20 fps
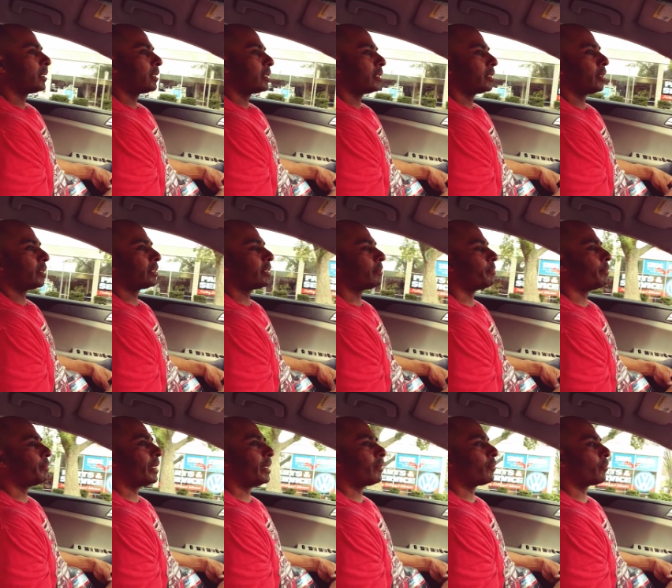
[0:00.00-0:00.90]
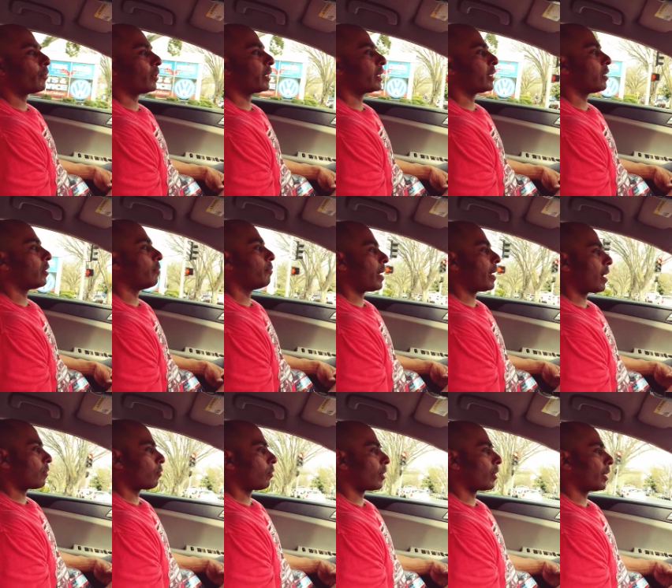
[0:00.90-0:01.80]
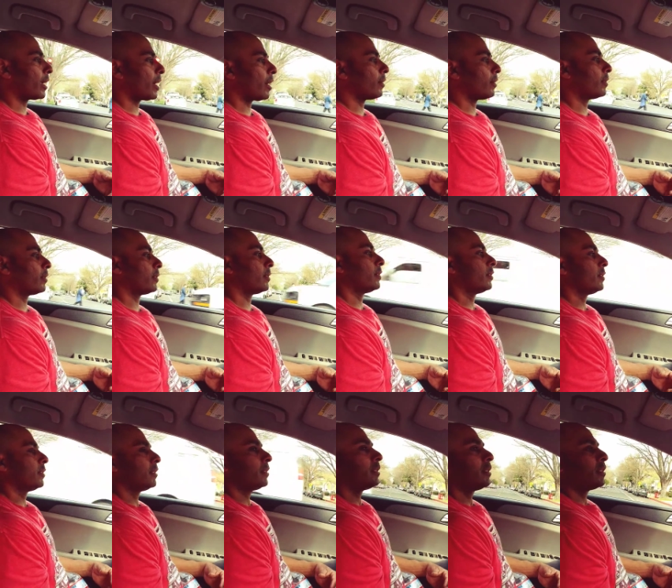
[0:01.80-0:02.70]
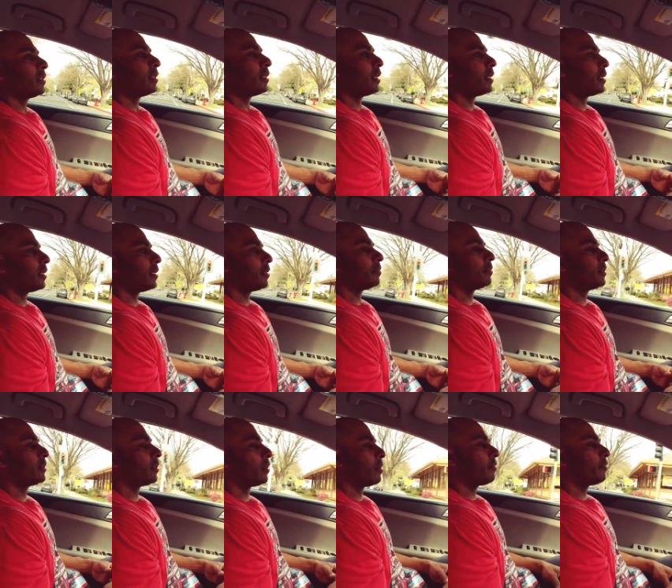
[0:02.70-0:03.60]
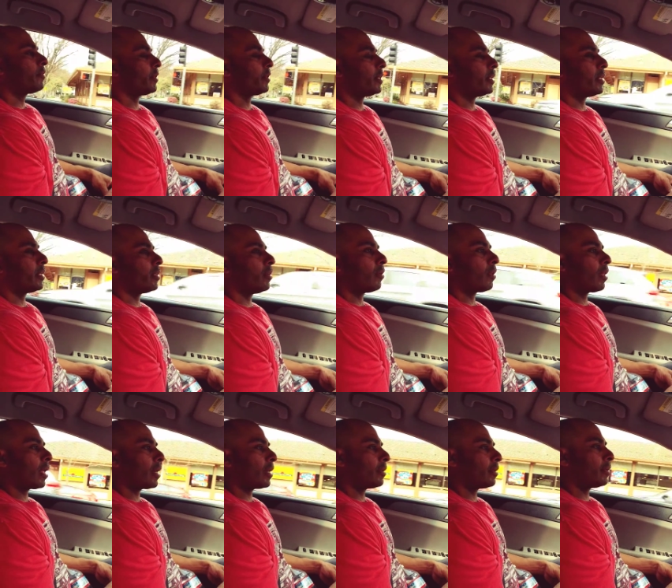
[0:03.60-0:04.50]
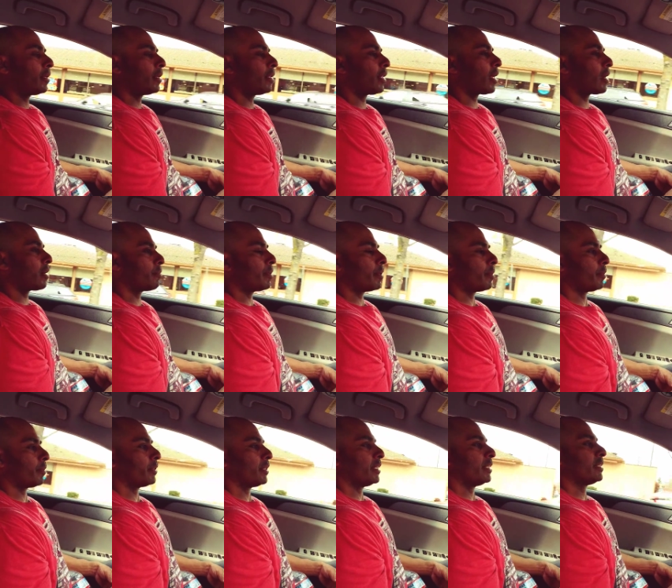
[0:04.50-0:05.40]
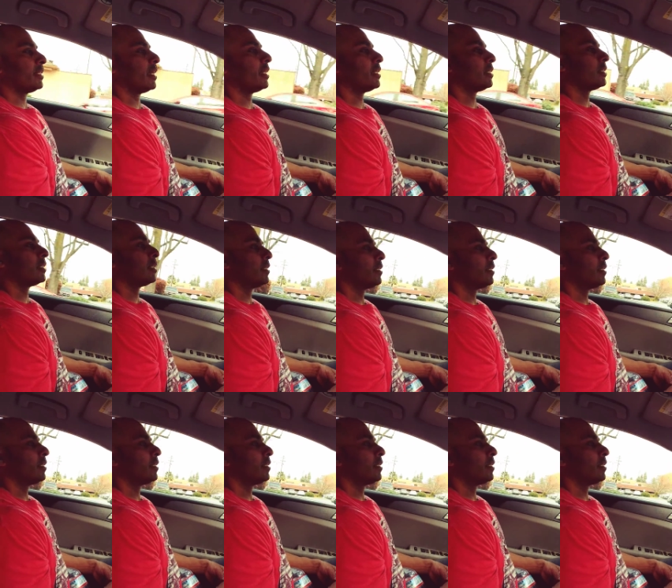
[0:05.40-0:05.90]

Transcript: There should be really no bad workout. So if you know, a lot of people these days